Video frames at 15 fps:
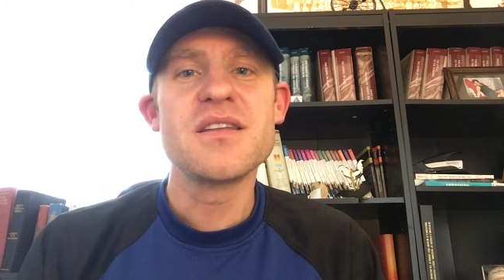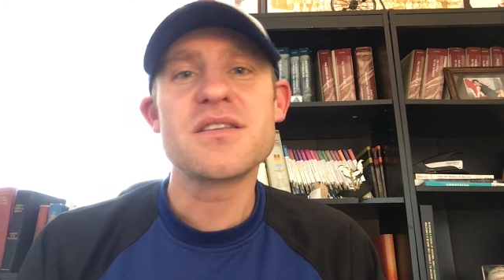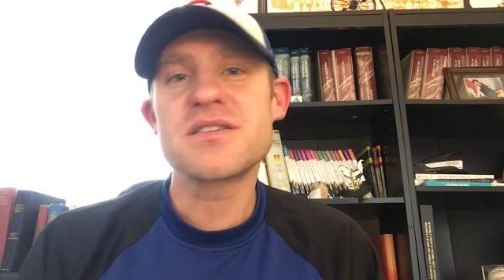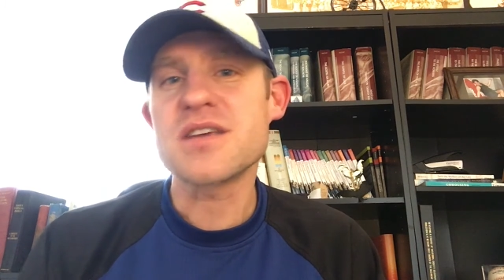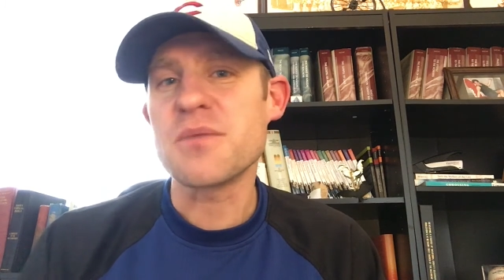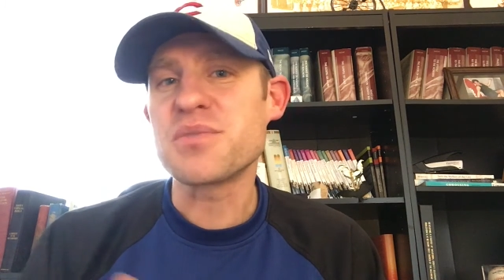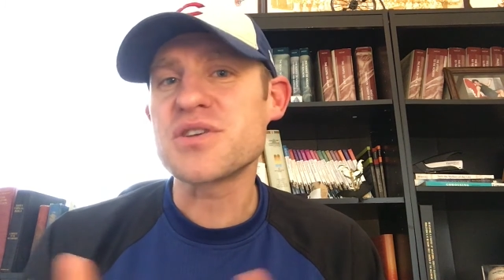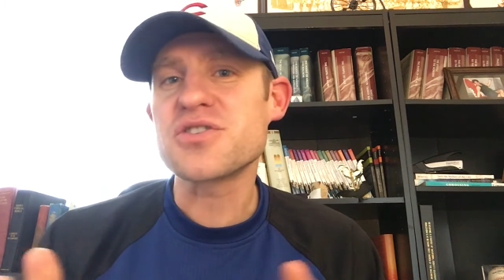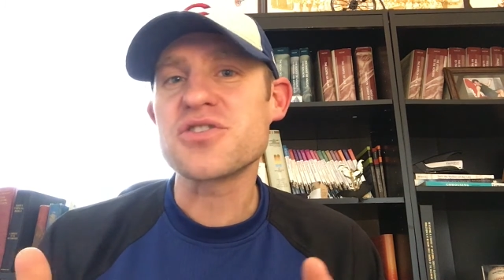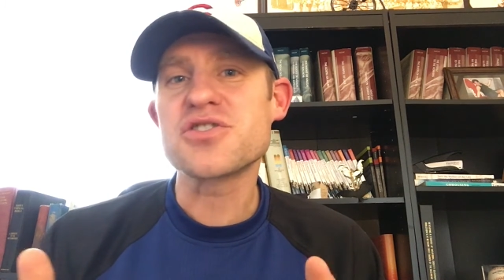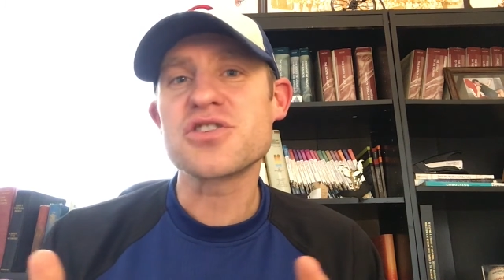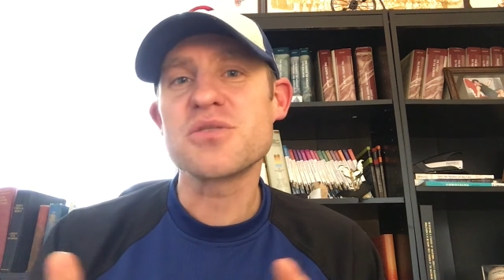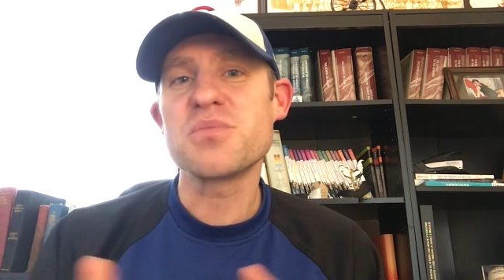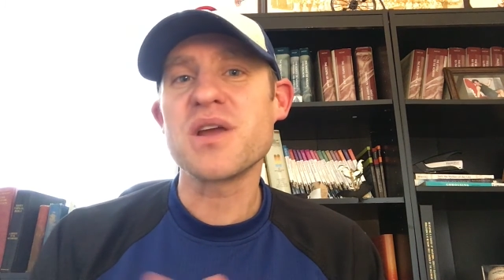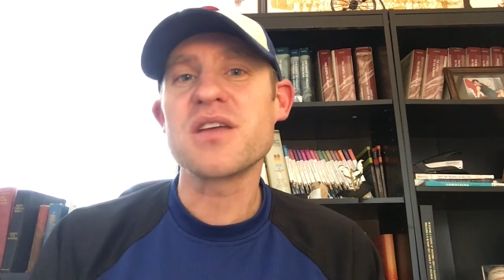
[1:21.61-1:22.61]
The temperature
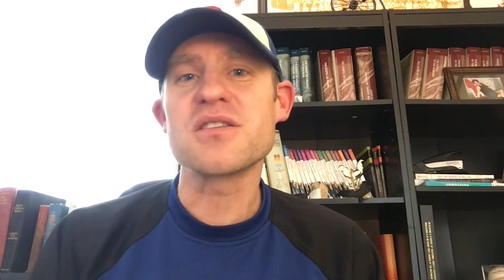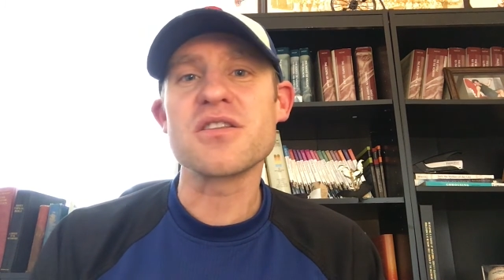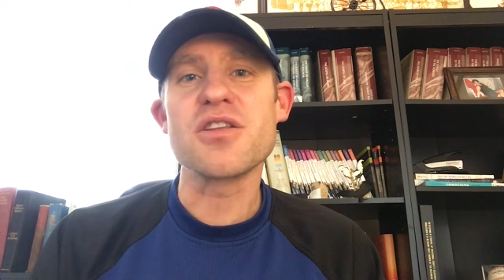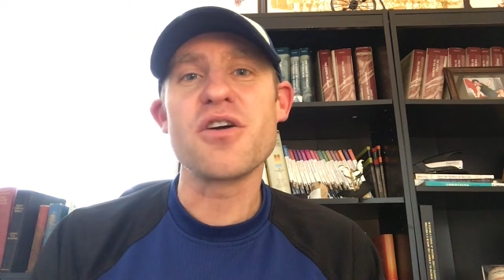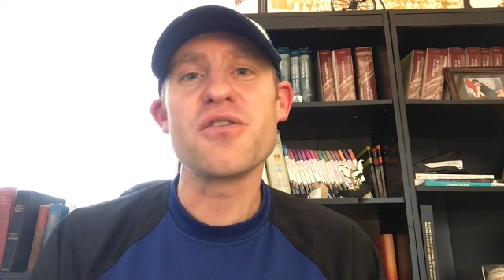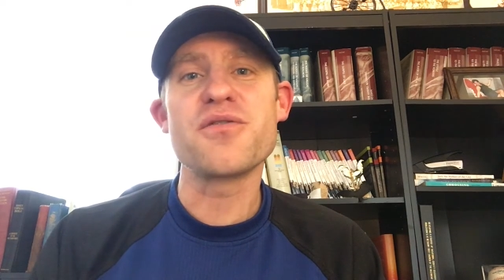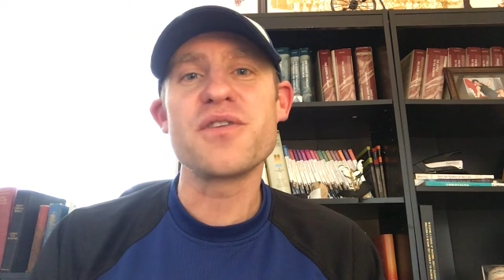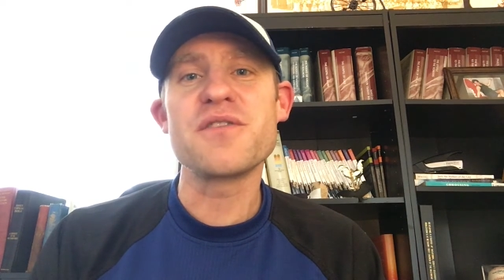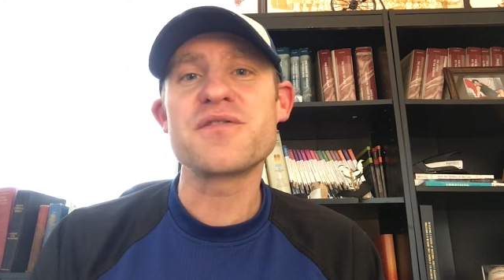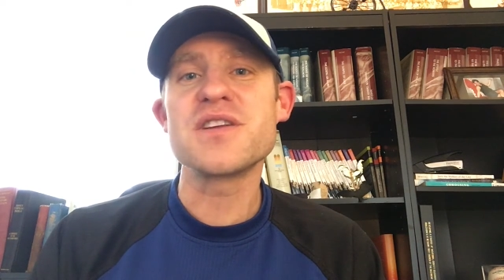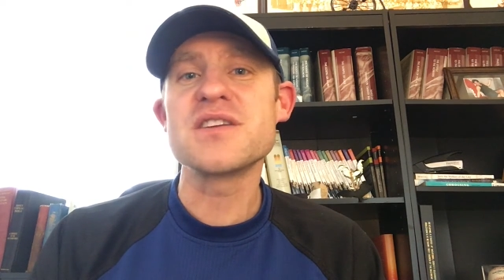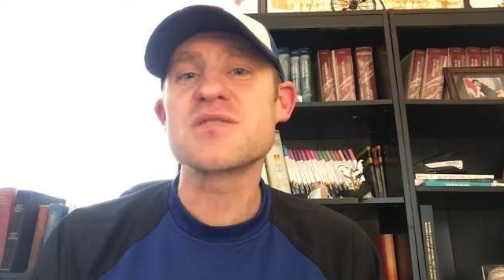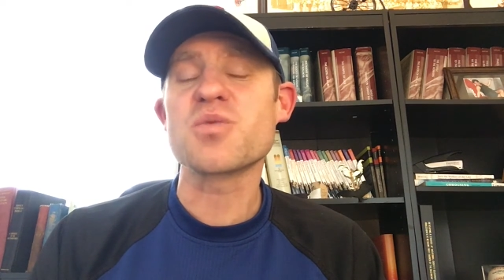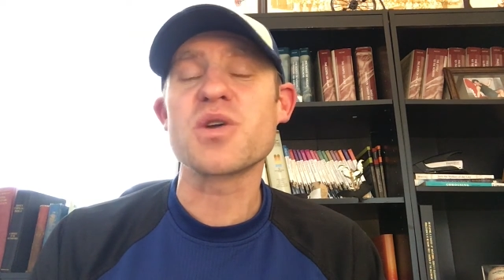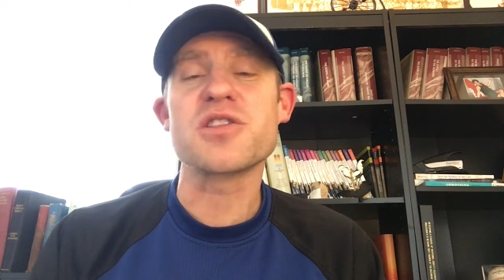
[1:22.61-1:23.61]
should be in the low
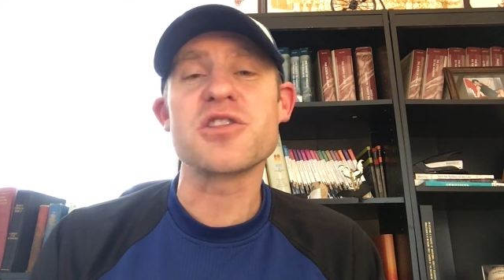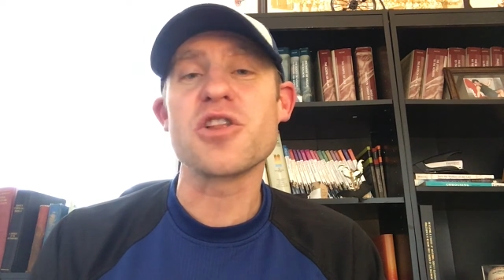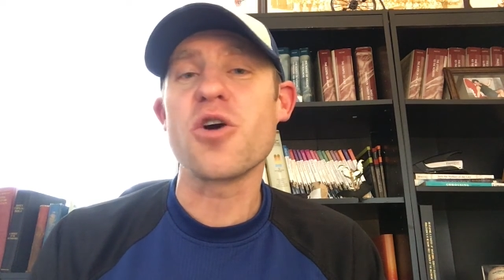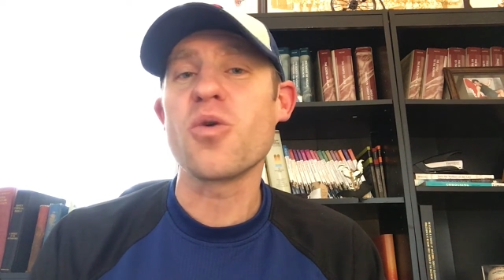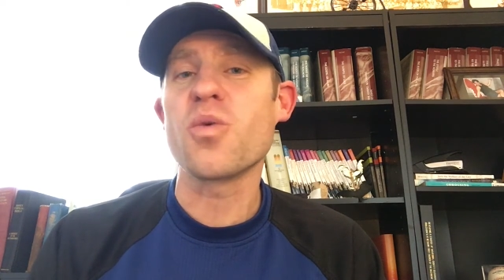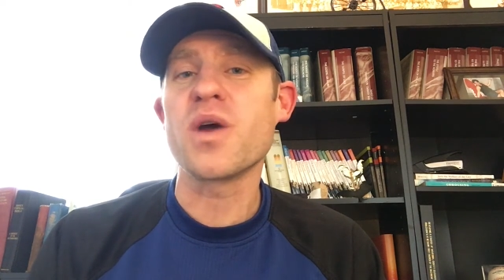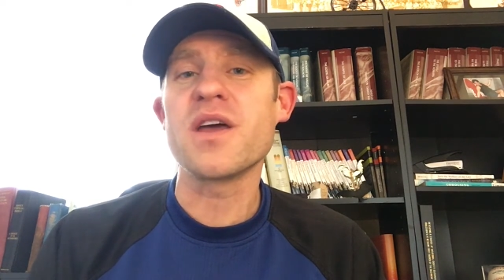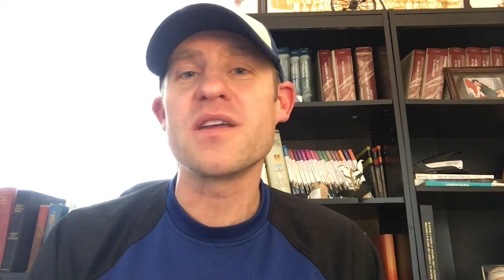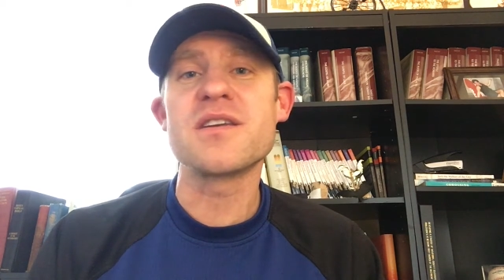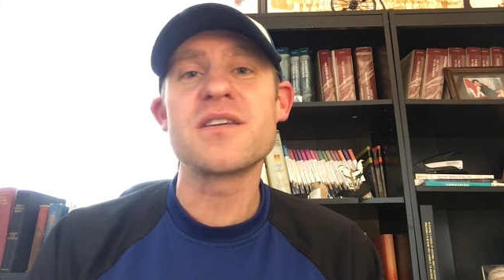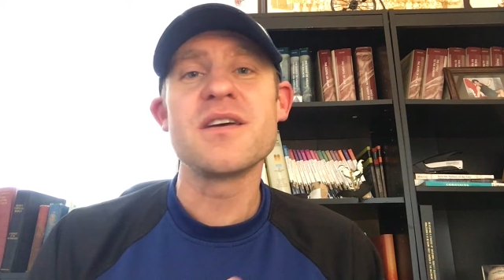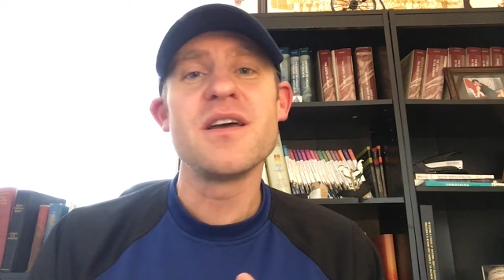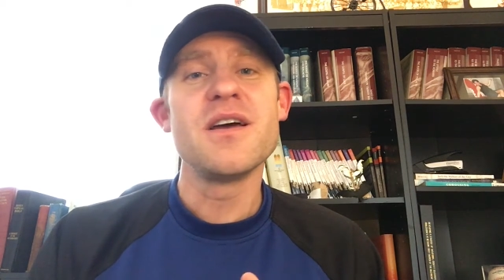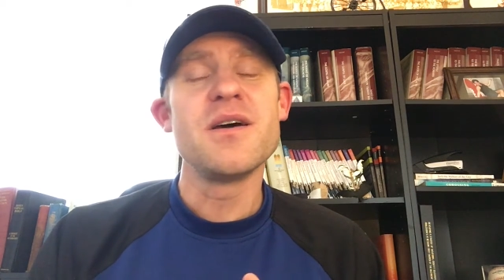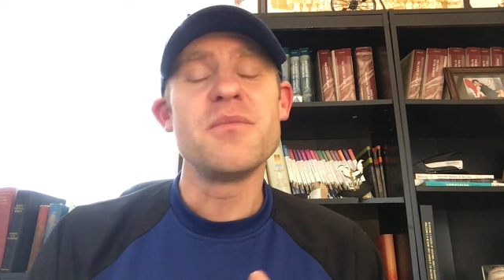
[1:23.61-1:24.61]
50s with low wind,
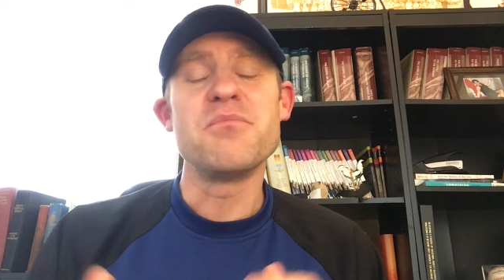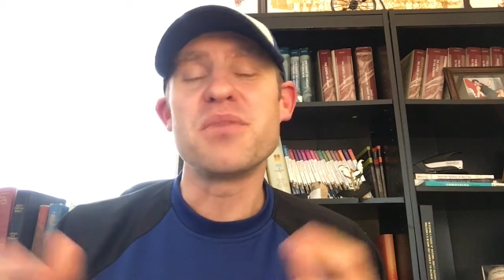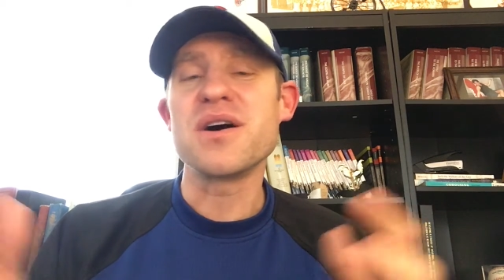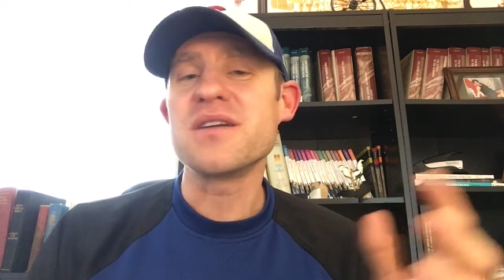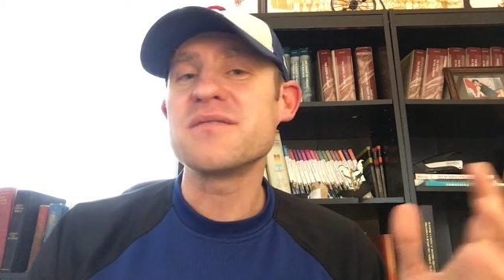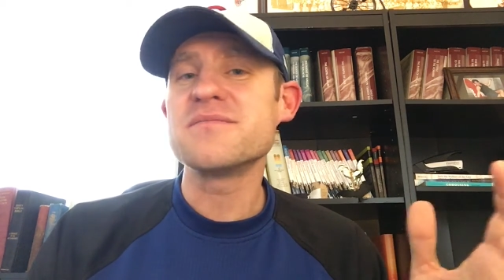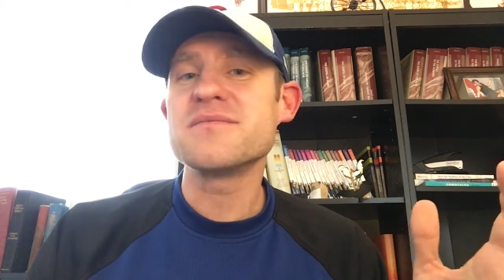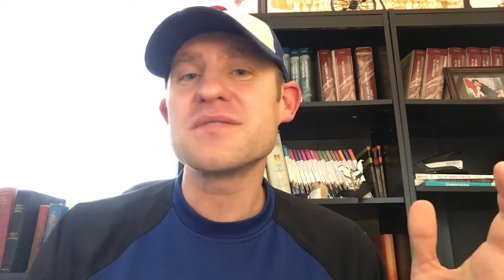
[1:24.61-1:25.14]
but,